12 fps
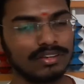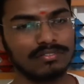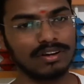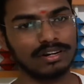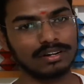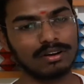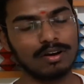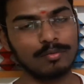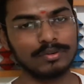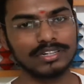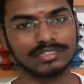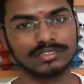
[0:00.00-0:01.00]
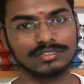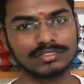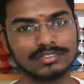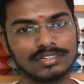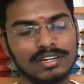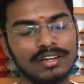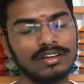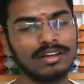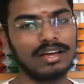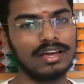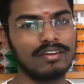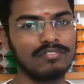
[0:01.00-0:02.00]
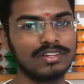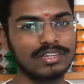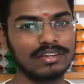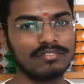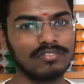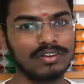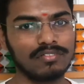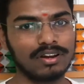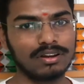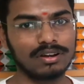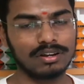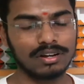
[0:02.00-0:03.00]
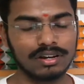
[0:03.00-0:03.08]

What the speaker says: won competitions, everything we won.